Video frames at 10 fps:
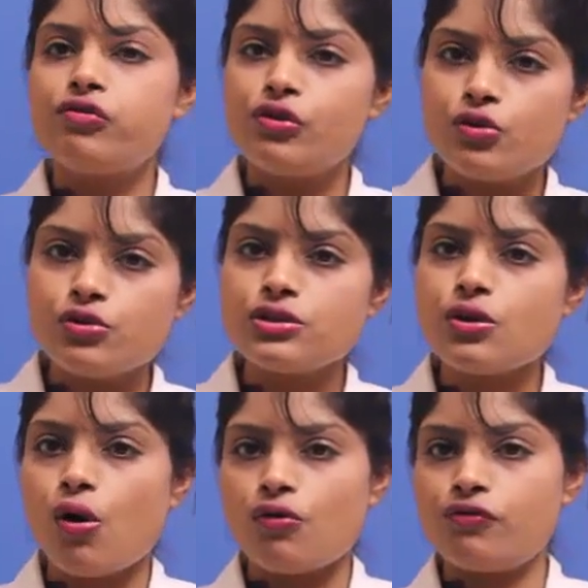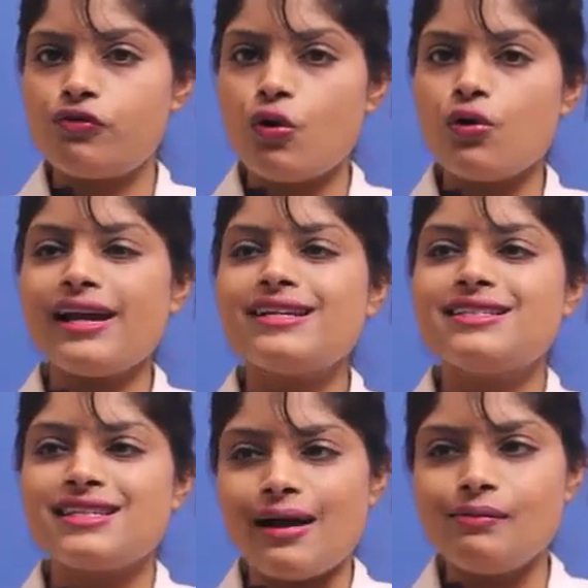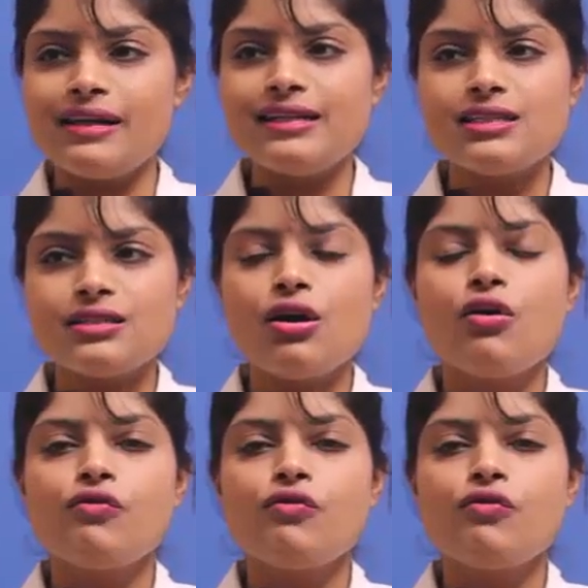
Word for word: use of fluoride tablets,